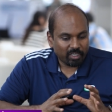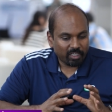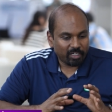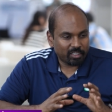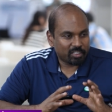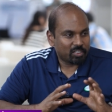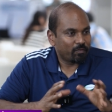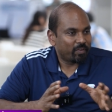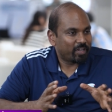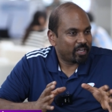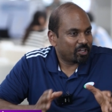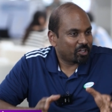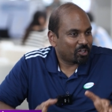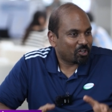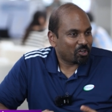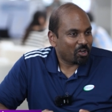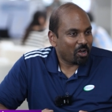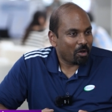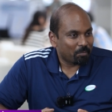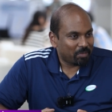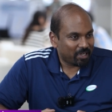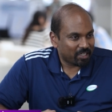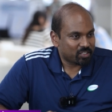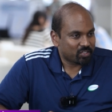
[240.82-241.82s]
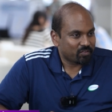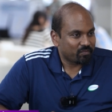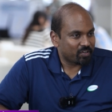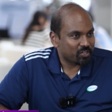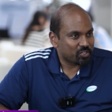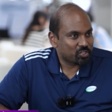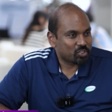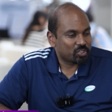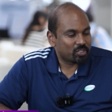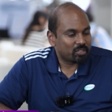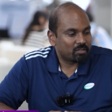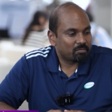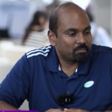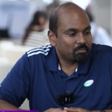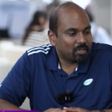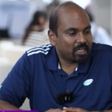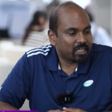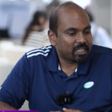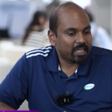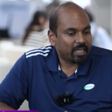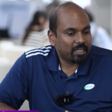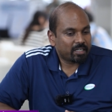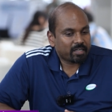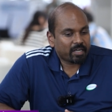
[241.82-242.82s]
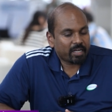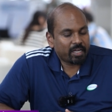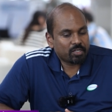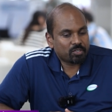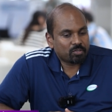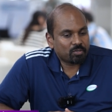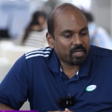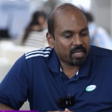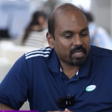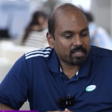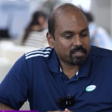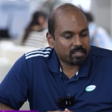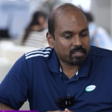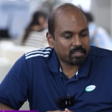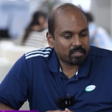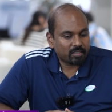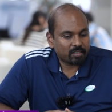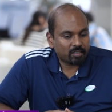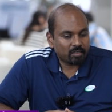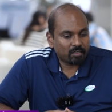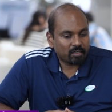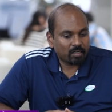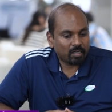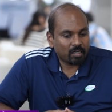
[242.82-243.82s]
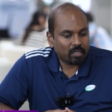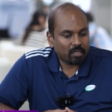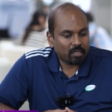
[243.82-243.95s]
It's a very complex question, but I try to answer